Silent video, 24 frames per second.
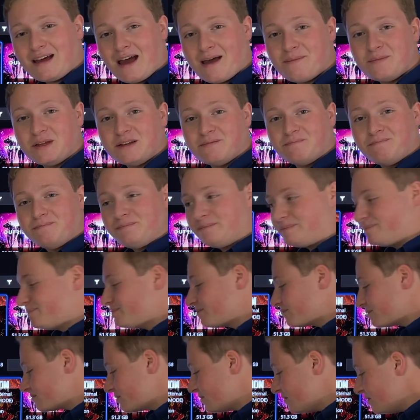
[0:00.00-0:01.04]
I mean,
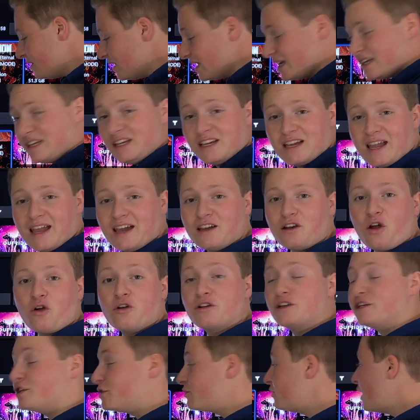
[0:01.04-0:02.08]
you can't
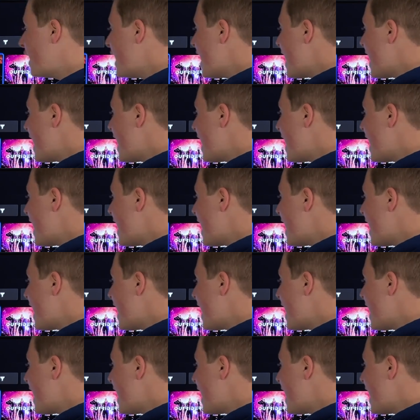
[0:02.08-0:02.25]
argue.